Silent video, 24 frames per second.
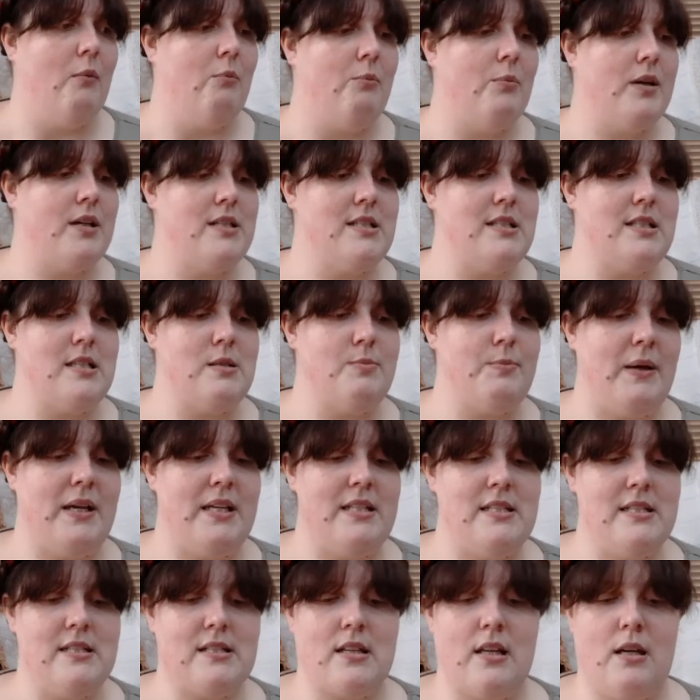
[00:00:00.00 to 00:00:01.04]
Because this
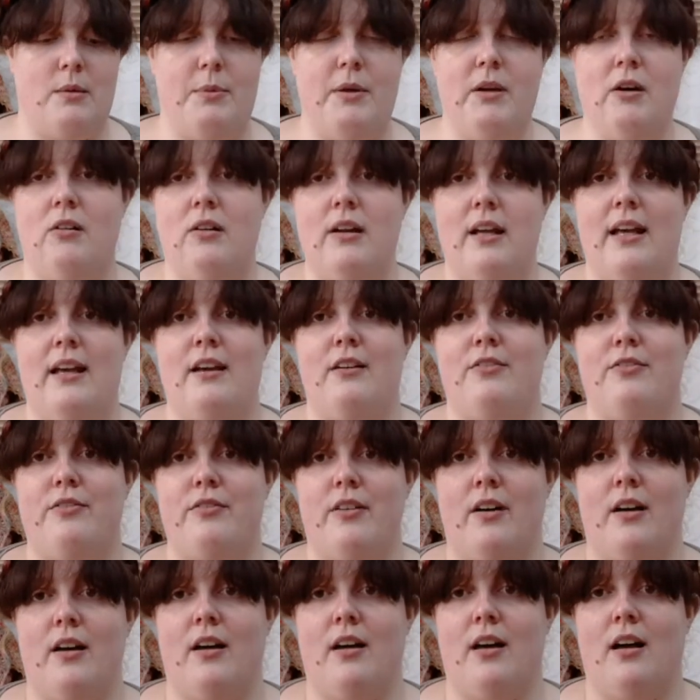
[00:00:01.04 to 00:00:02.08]
piece is going to be on here
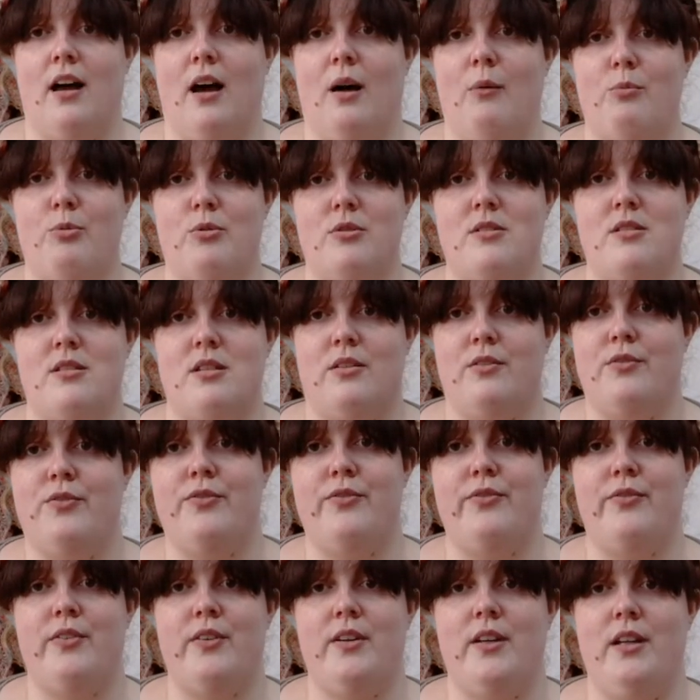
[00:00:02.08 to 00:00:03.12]
for upwards
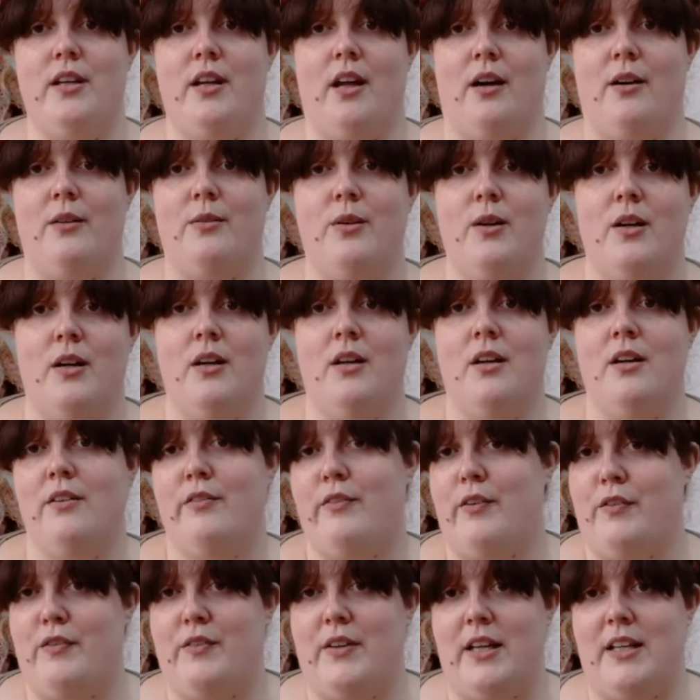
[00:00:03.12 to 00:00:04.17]
of, you know,
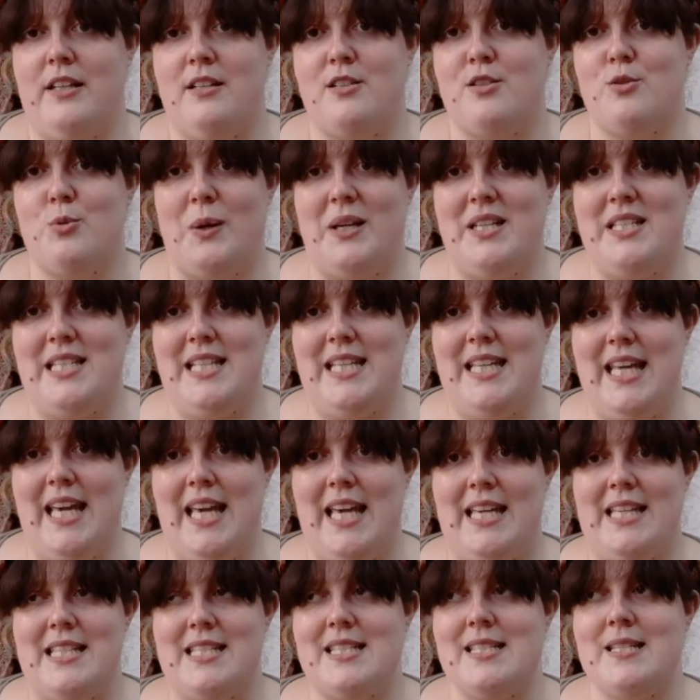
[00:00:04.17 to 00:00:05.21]
15 to 20
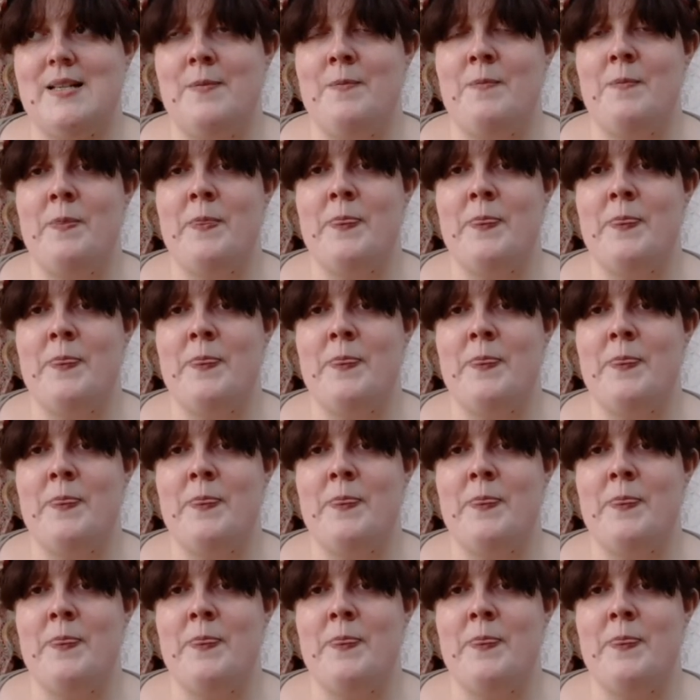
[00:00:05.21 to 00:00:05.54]
years,